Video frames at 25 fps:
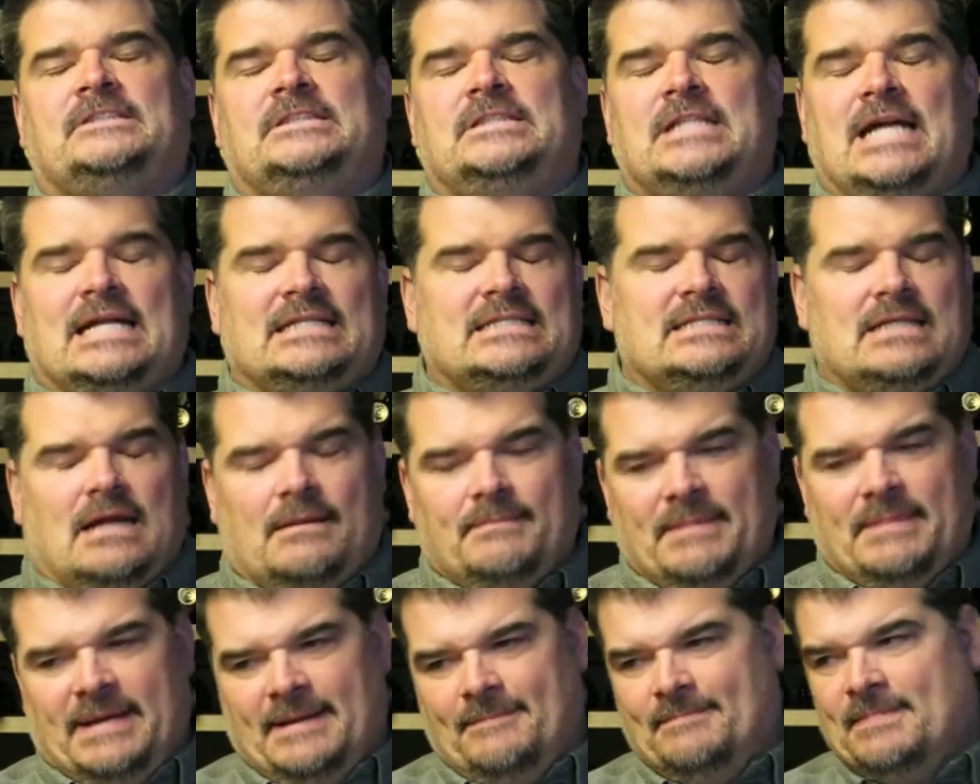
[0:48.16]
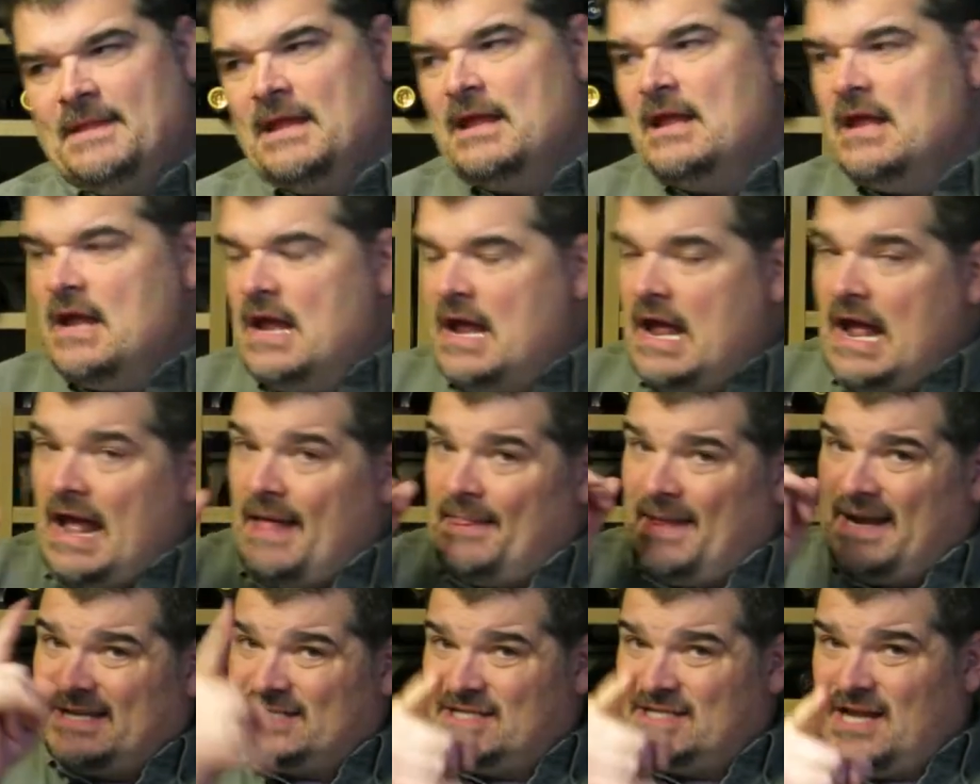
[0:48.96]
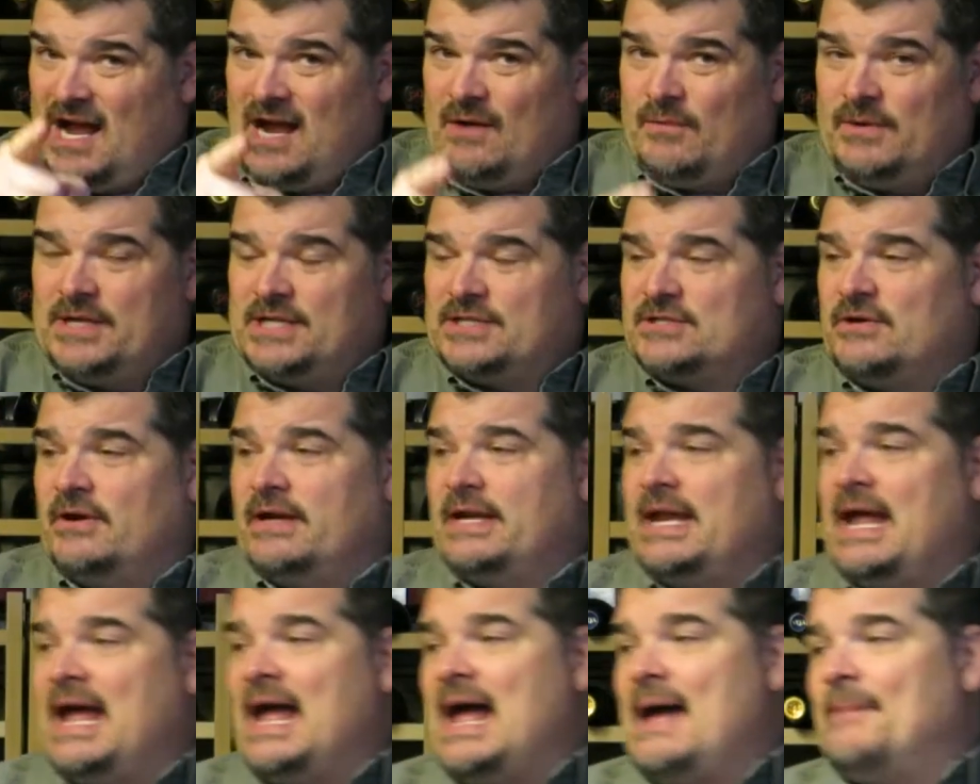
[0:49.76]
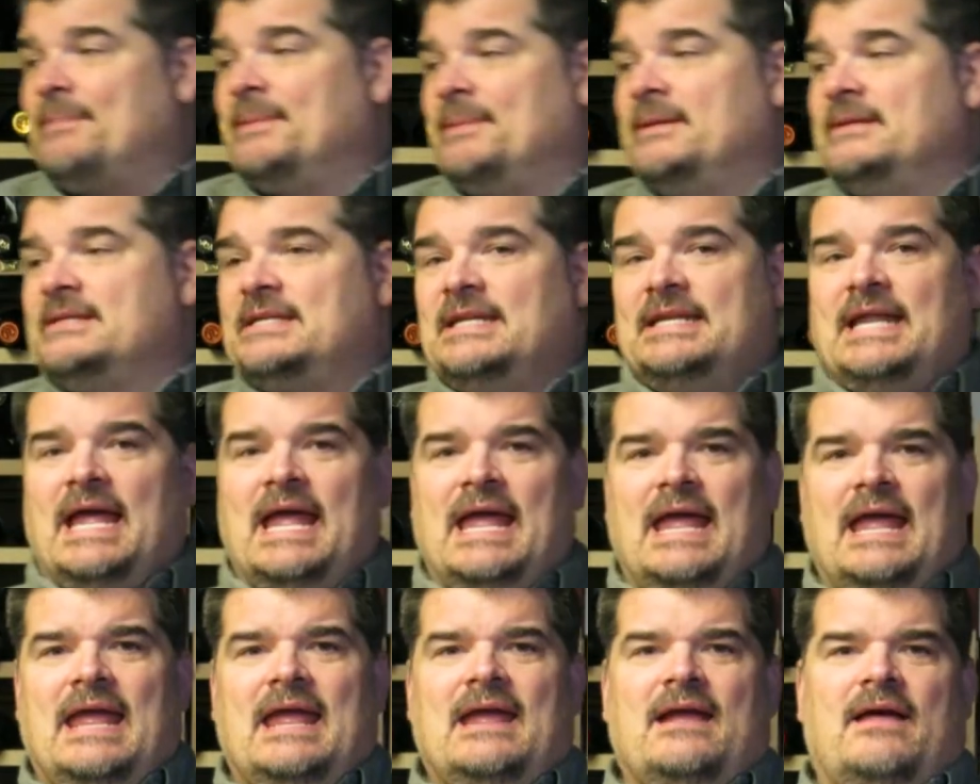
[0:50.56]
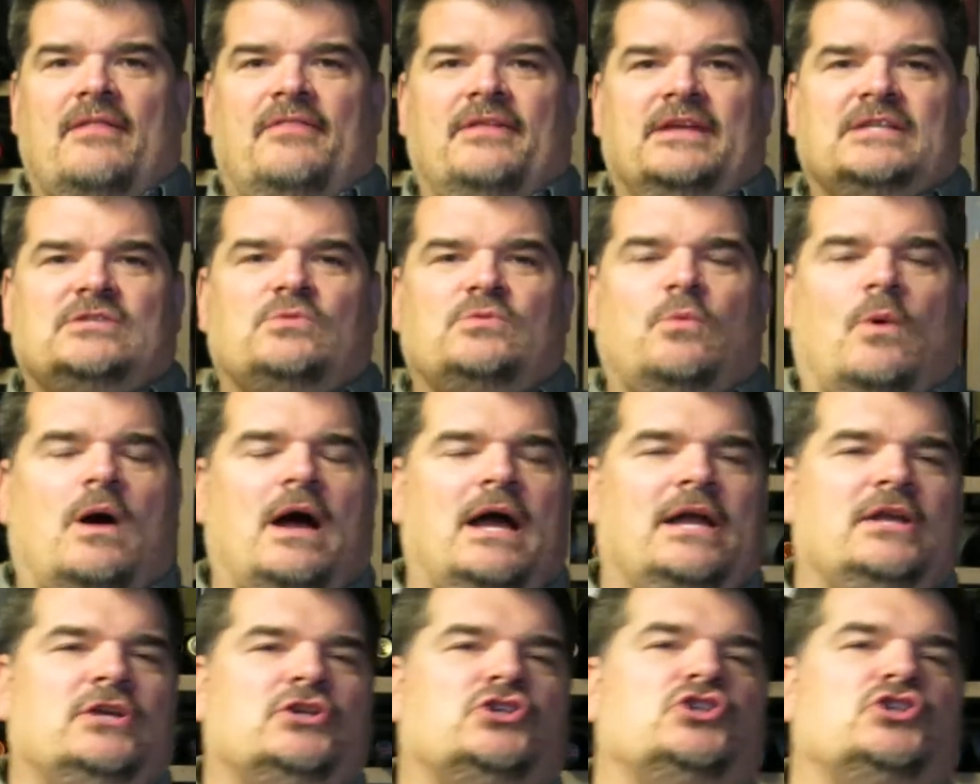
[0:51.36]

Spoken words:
That's not me. And that is not what is going to happen. Today, this wine